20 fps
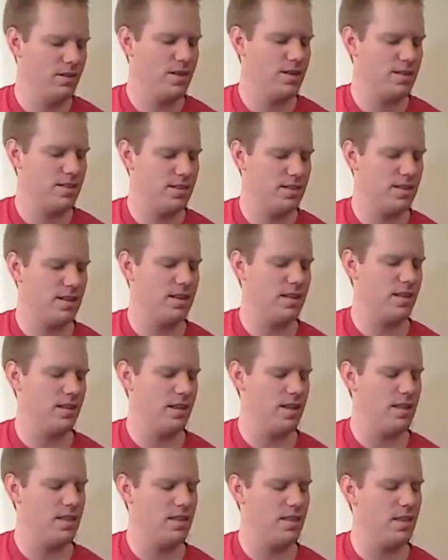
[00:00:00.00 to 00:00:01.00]
this is it,
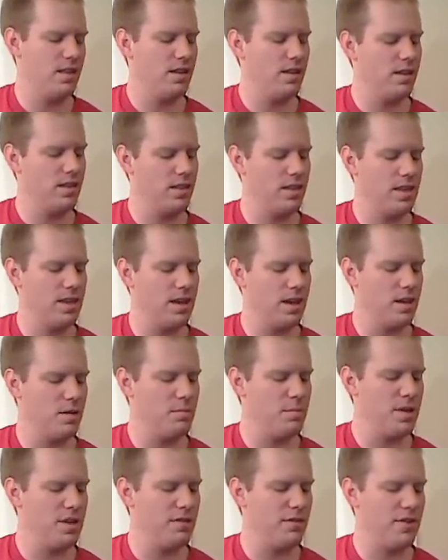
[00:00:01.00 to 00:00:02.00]
and the
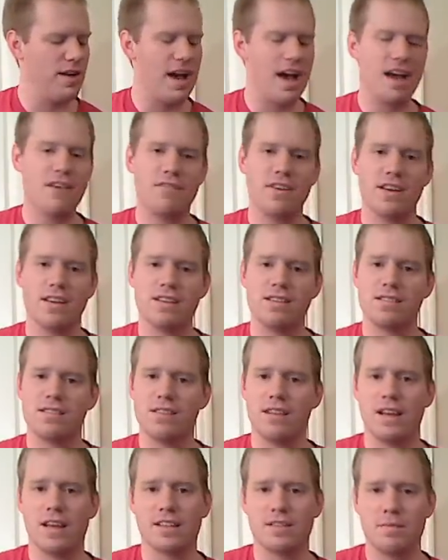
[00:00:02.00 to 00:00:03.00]
B5 as
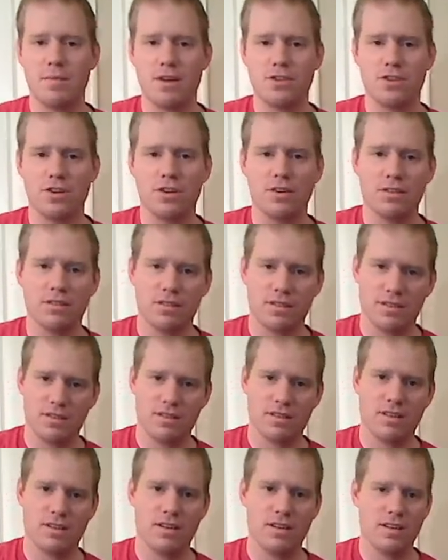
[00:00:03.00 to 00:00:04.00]
the next measure.
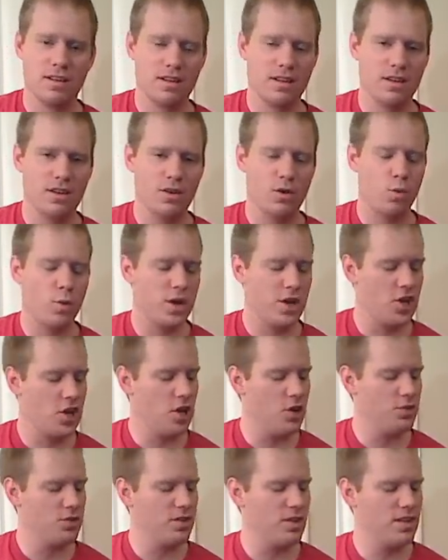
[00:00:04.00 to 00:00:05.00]
When you
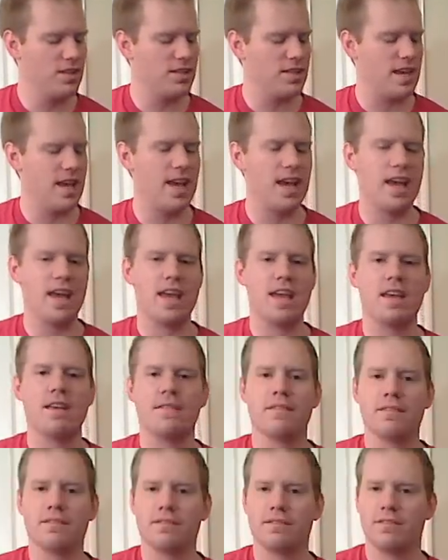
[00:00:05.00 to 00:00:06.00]
go to this A,
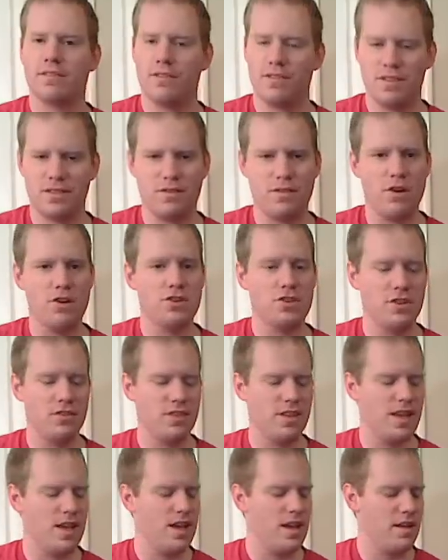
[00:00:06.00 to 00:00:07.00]
this version of
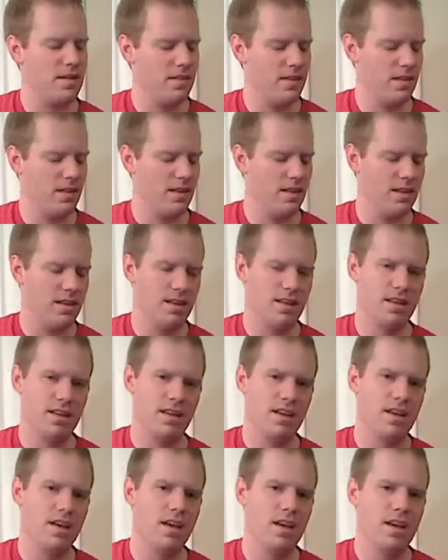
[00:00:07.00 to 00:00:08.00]
the A,
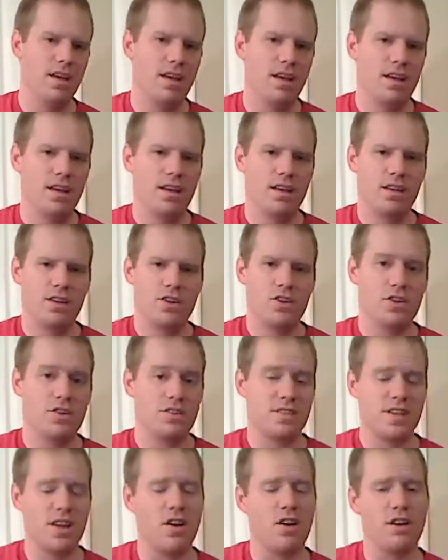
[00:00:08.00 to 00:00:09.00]
you're going
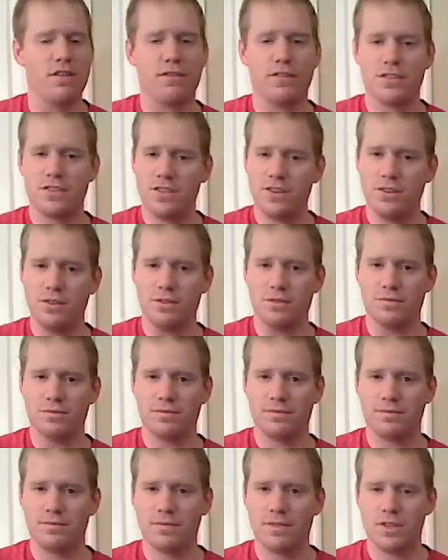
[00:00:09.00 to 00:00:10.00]
to stay on it for two.
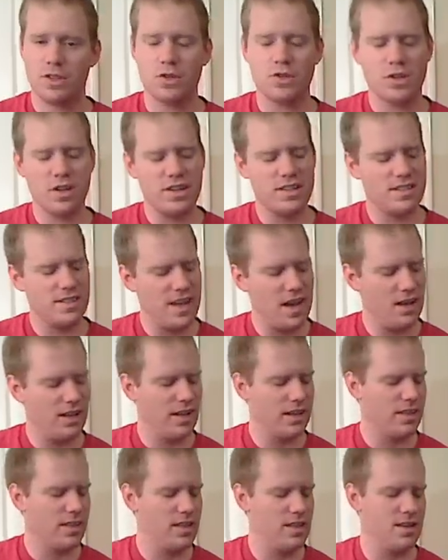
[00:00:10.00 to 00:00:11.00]
So it's going to sound
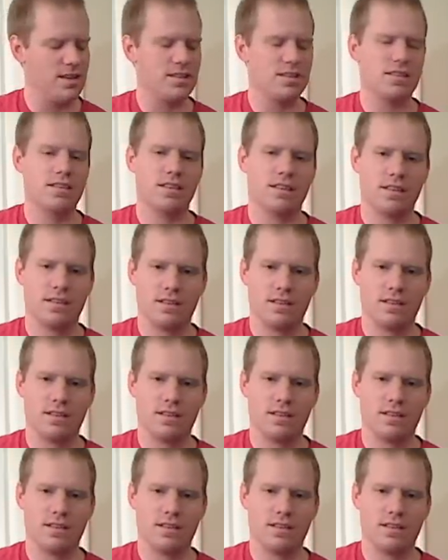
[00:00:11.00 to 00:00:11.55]
like this.